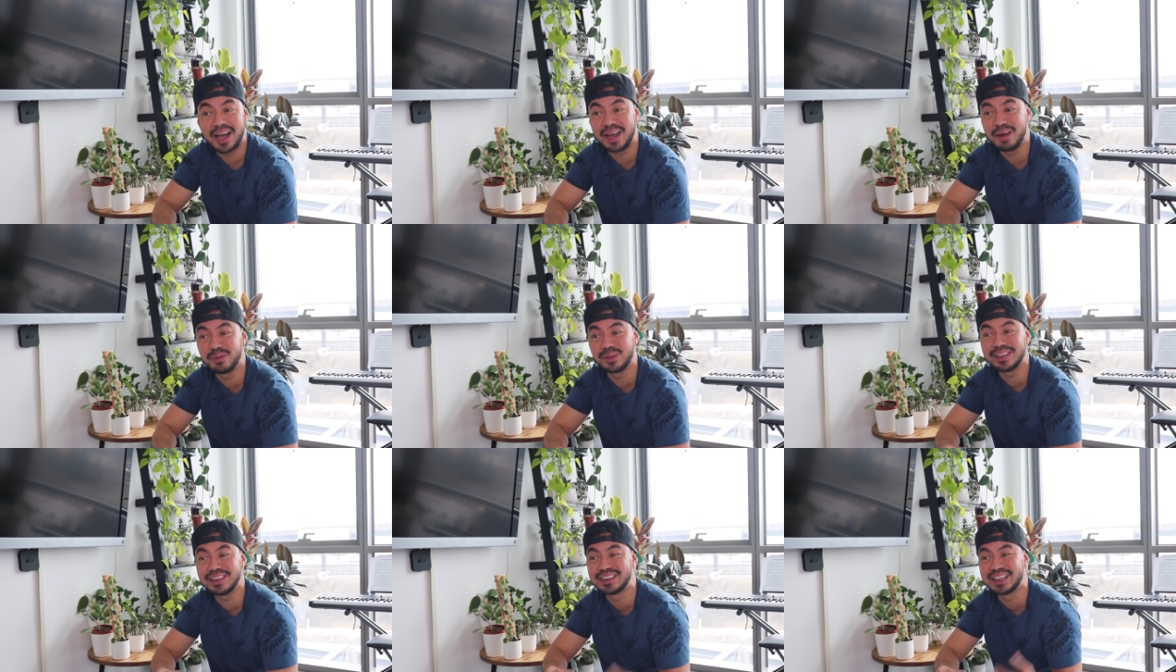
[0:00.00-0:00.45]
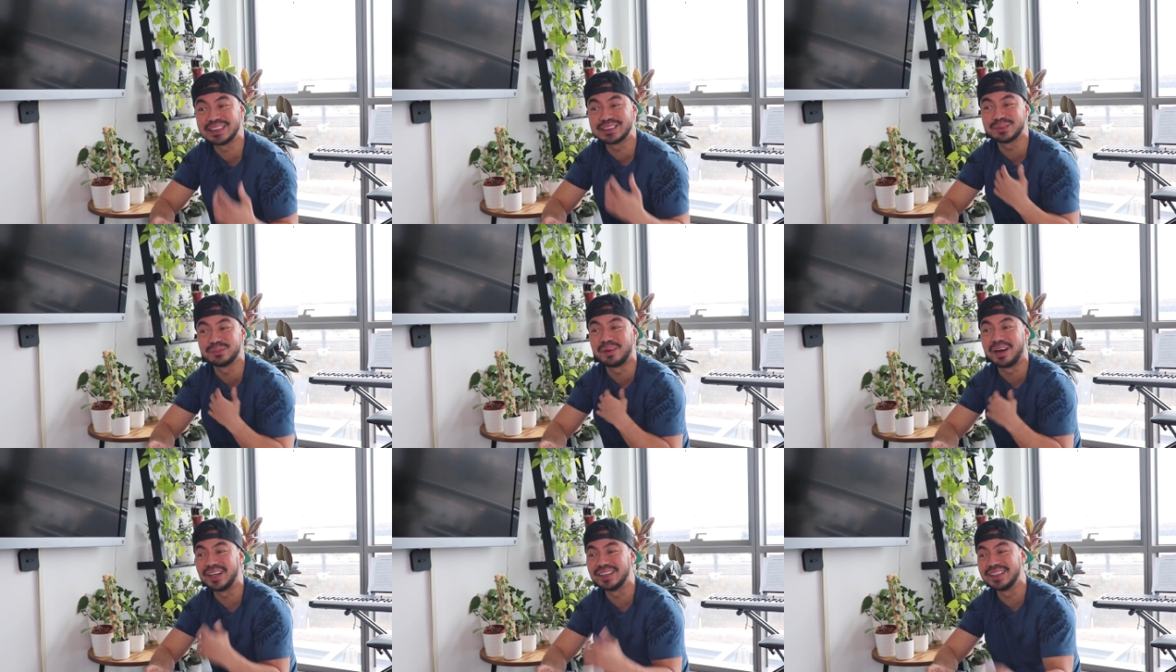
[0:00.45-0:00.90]
I really
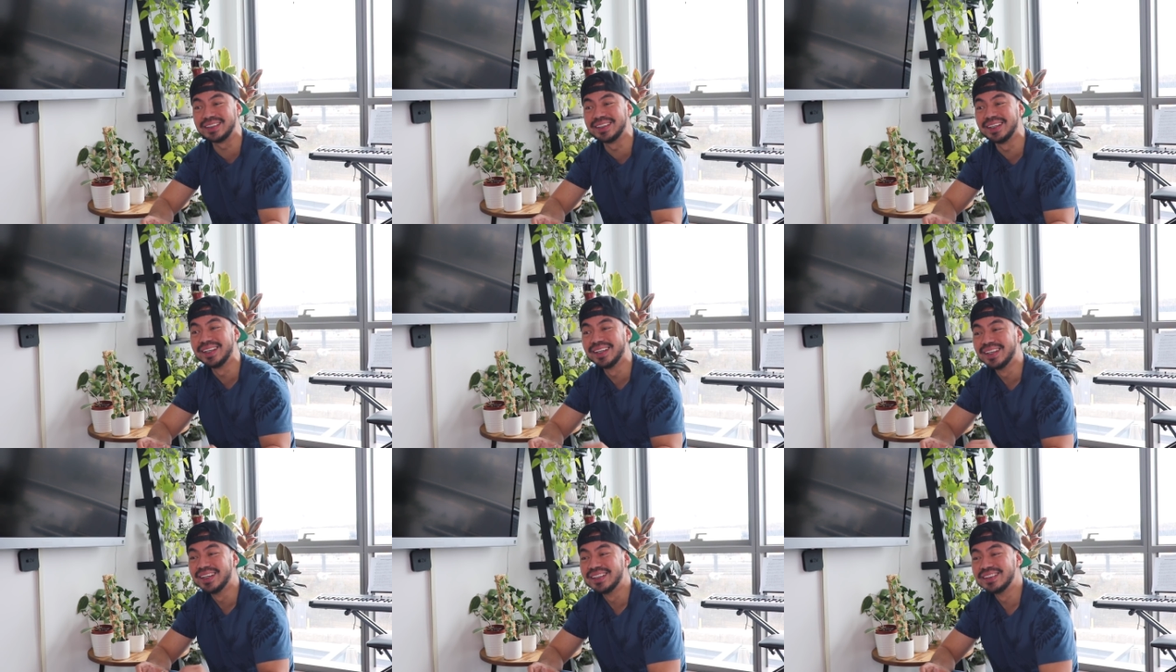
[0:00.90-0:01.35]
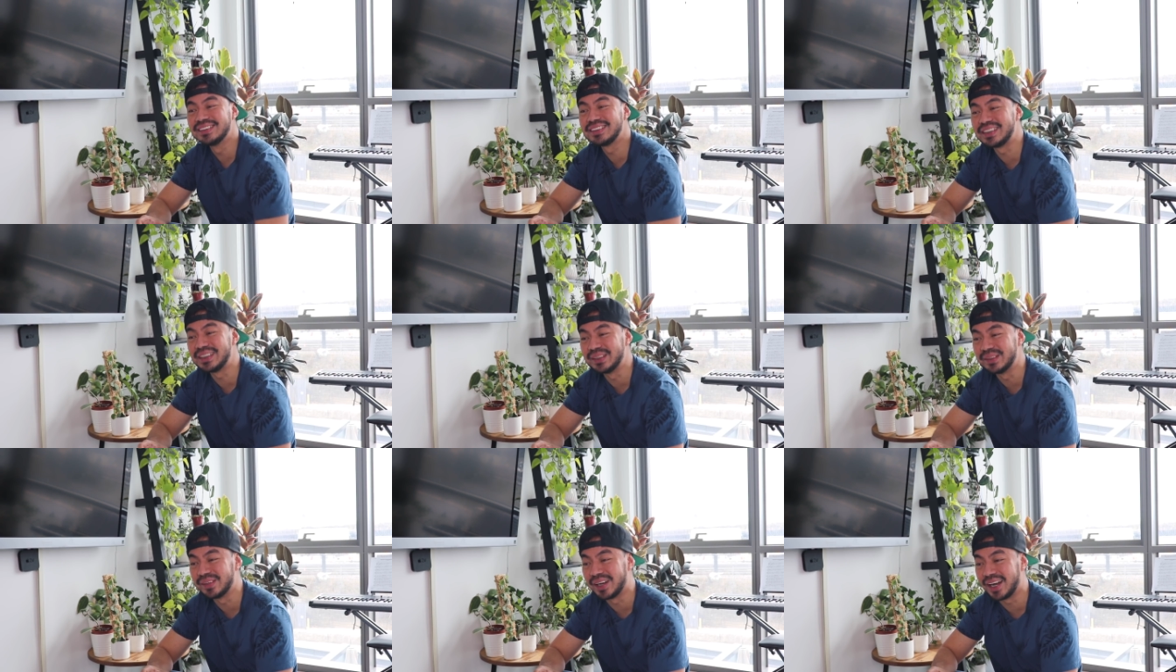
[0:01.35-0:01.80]
just wanted
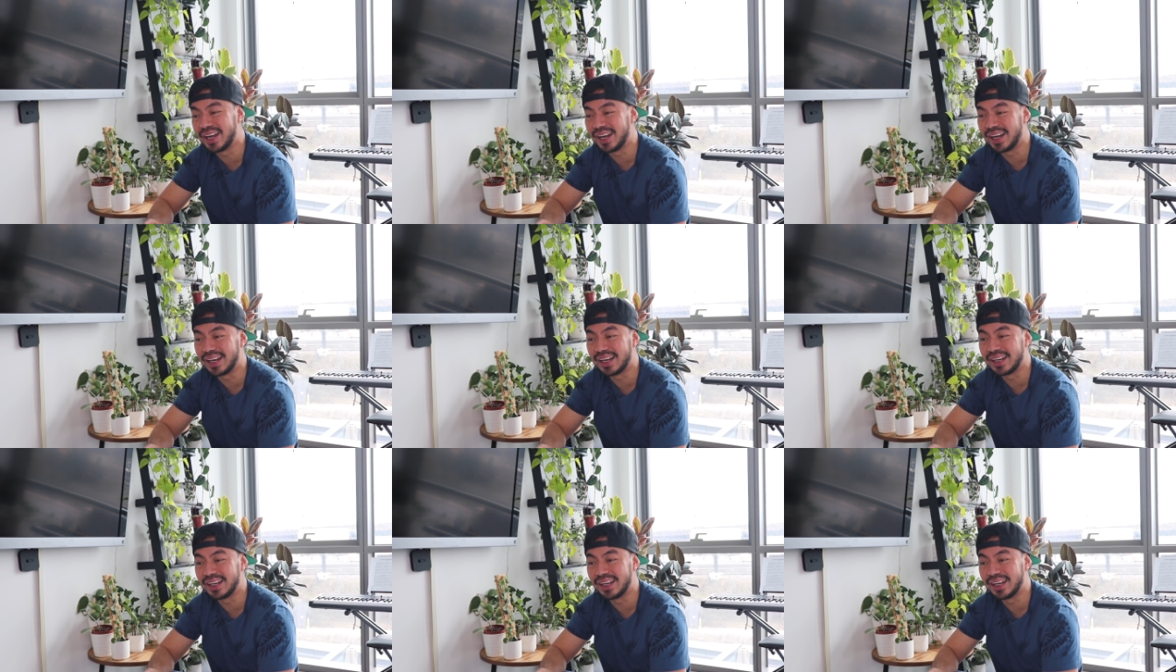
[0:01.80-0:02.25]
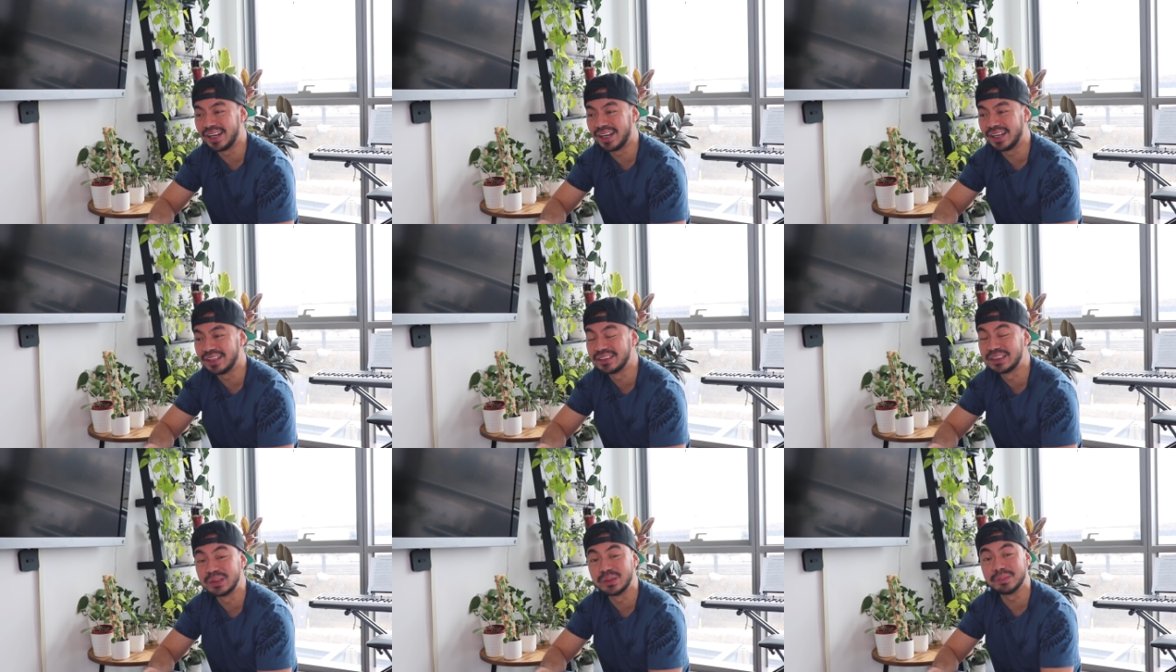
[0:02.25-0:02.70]
to uh,
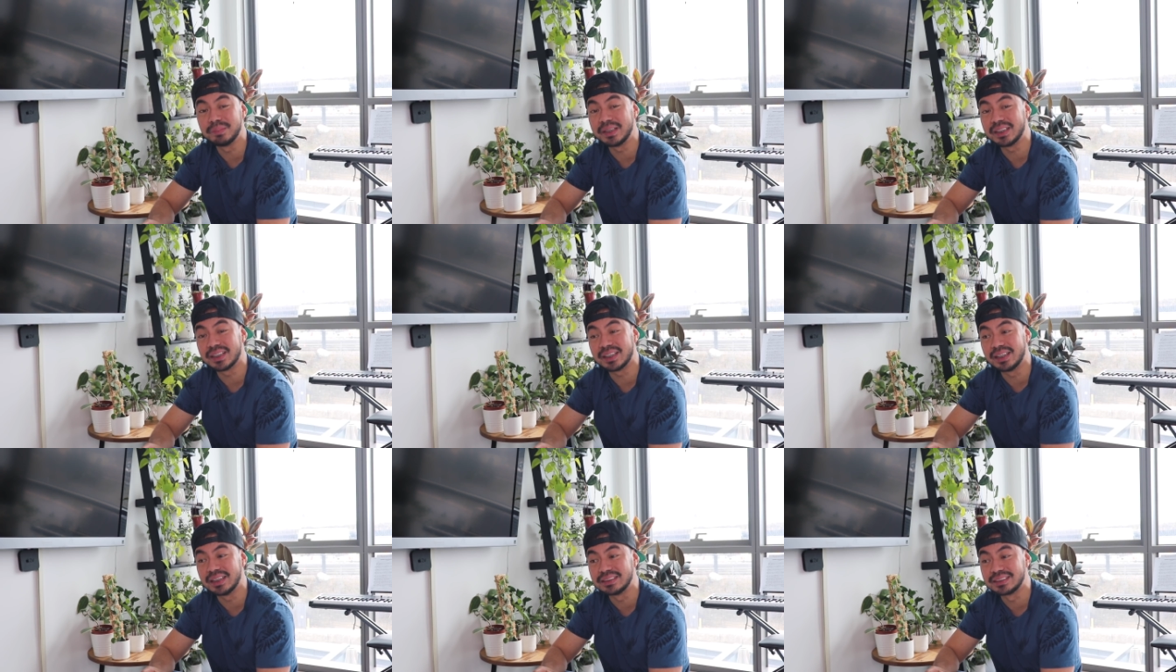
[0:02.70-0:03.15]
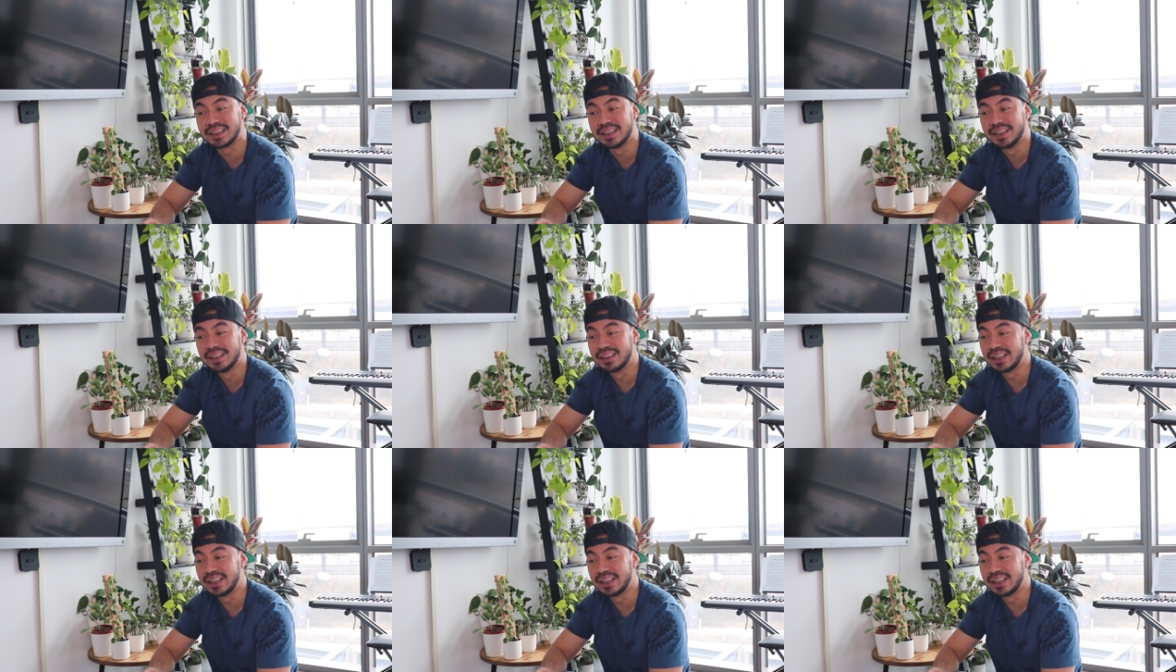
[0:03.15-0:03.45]
uh, do it because,